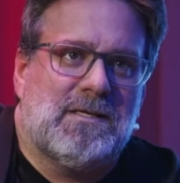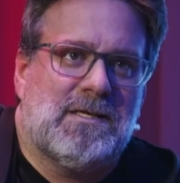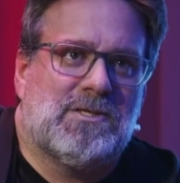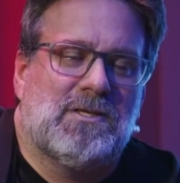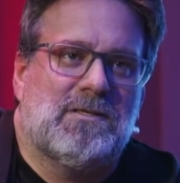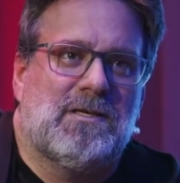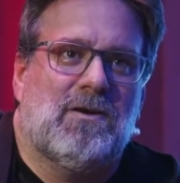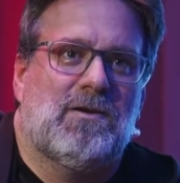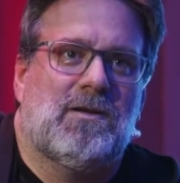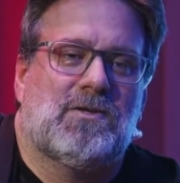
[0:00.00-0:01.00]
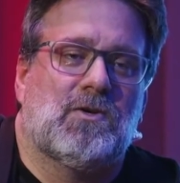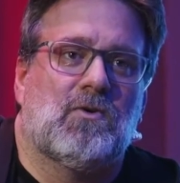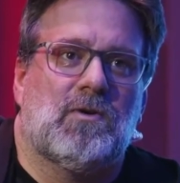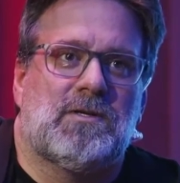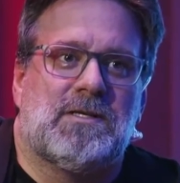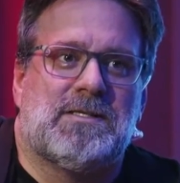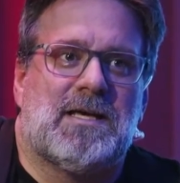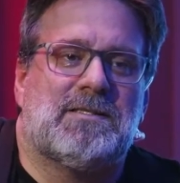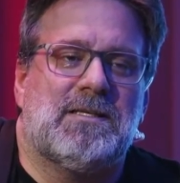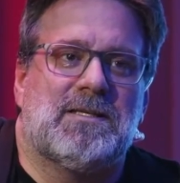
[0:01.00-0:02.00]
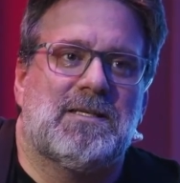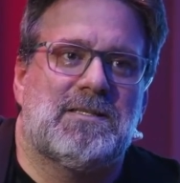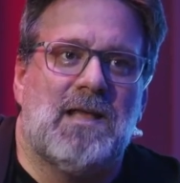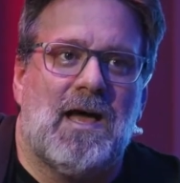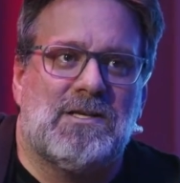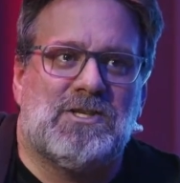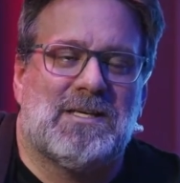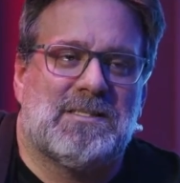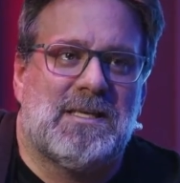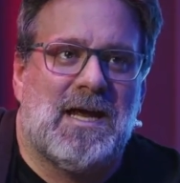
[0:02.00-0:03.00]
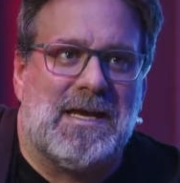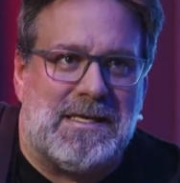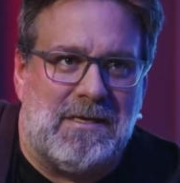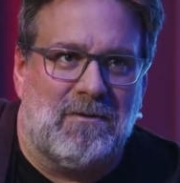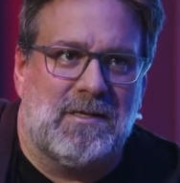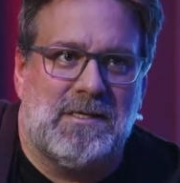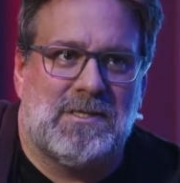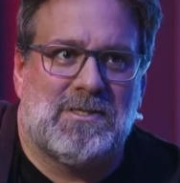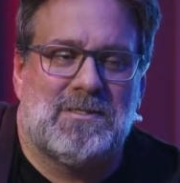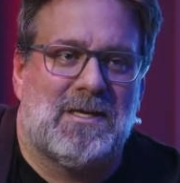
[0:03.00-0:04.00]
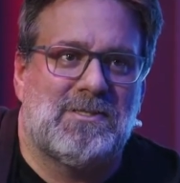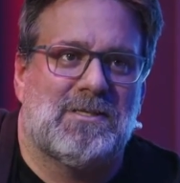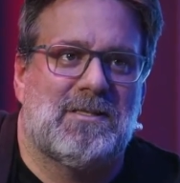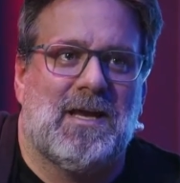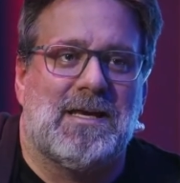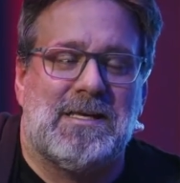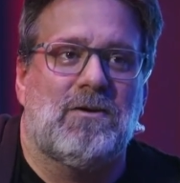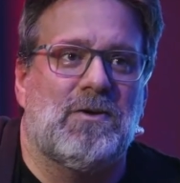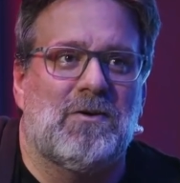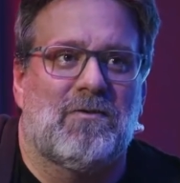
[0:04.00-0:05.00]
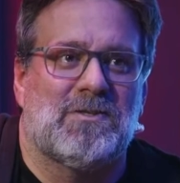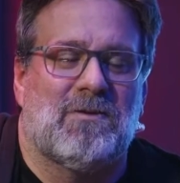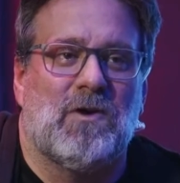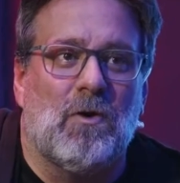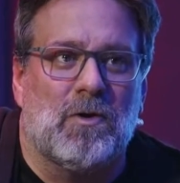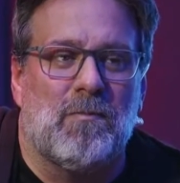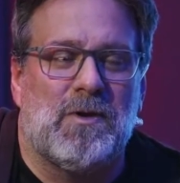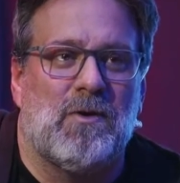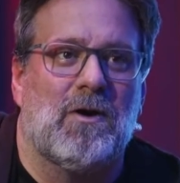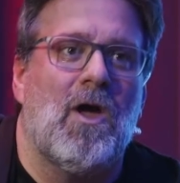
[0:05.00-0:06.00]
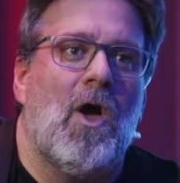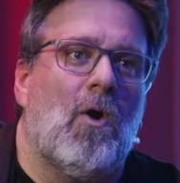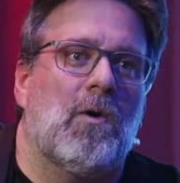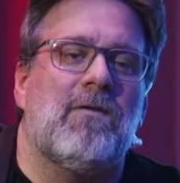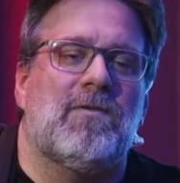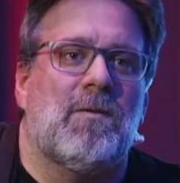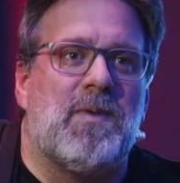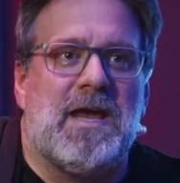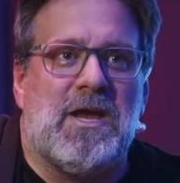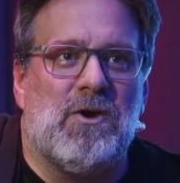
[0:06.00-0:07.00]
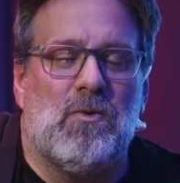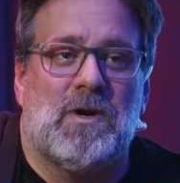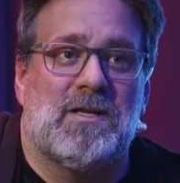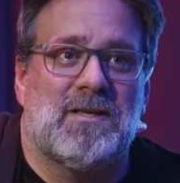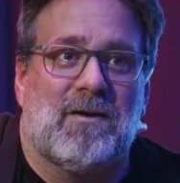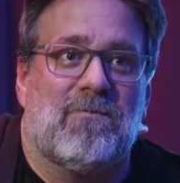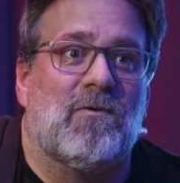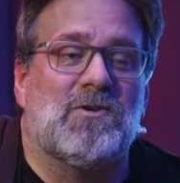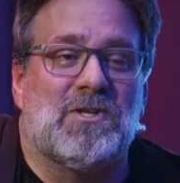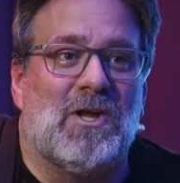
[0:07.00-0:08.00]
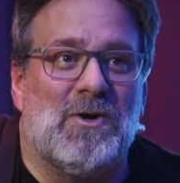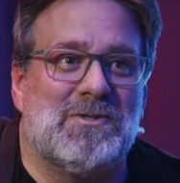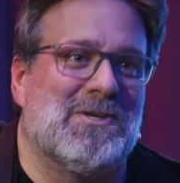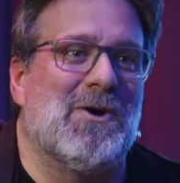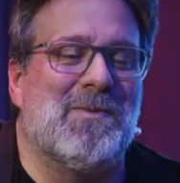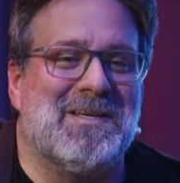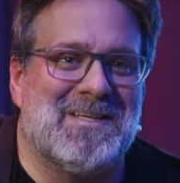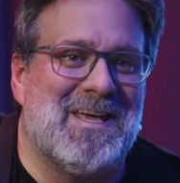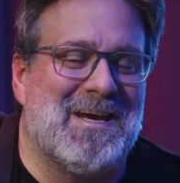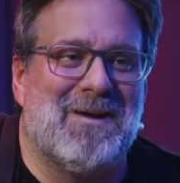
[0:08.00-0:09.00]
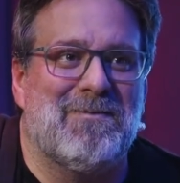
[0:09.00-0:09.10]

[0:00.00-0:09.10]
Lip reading: conditions, to test these things, not just in ideal conditions, not just the ideal universe of your own computer or even the PU when it's like first loads and nobody's in and